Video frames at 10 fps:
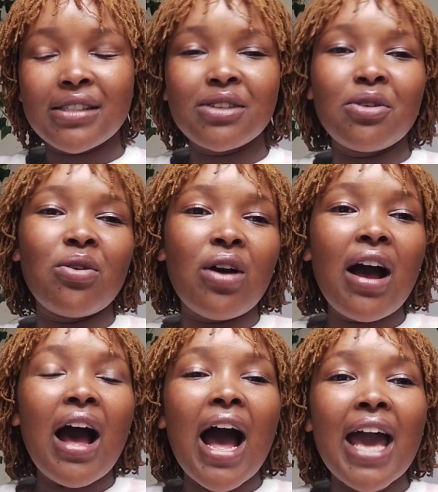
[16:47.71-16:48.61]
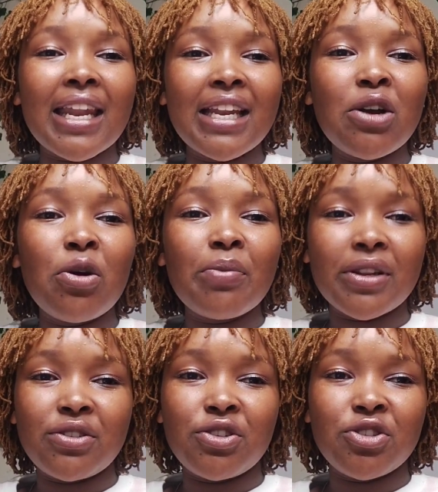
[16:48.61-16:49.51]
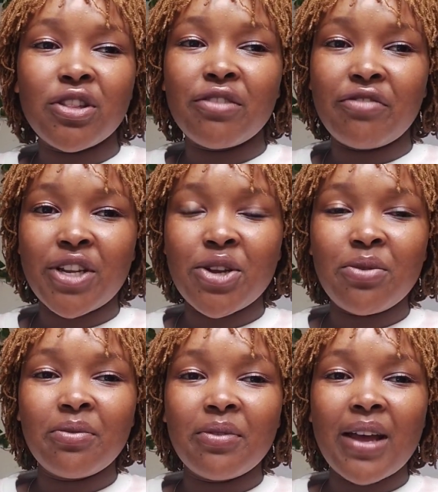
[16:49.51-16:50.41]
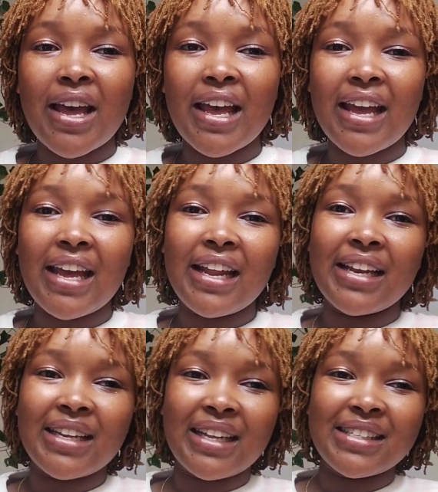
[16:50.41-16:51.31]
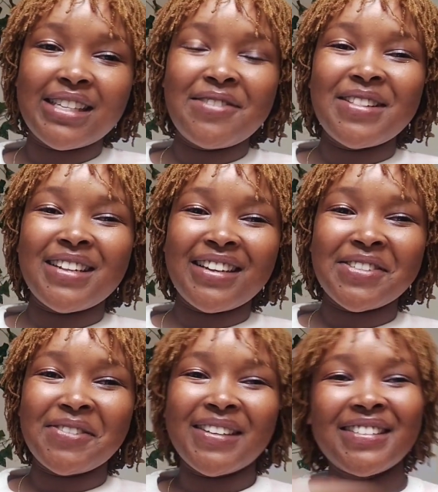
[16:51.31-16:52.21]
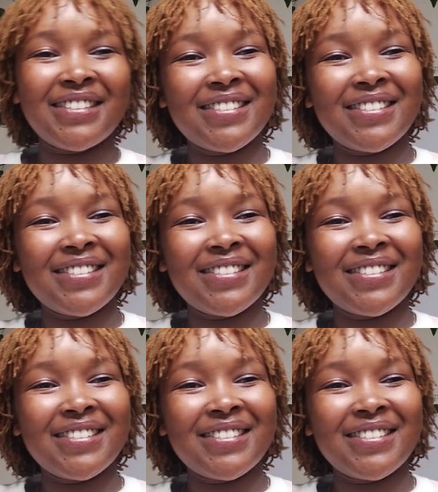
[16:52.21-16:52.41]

So I really hope that you enjoyed the video, and I'll see you in the next one.